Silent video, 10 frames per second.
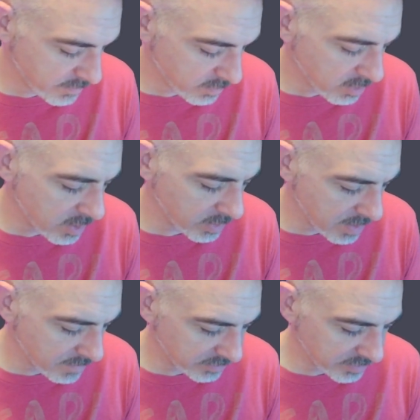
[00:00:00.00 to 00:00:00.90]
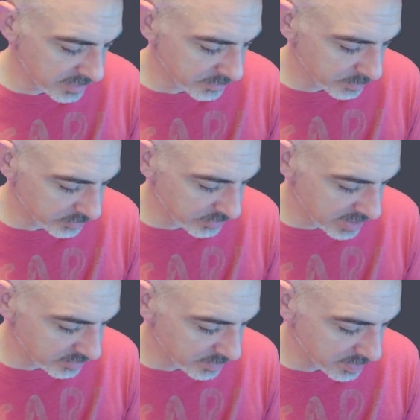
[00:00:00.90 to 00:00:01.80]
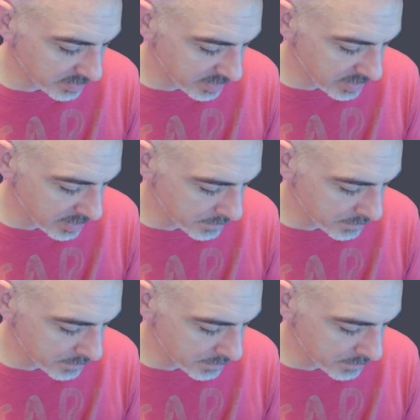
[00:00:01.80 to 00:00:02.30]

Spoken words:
full on conversations with ChatGPT.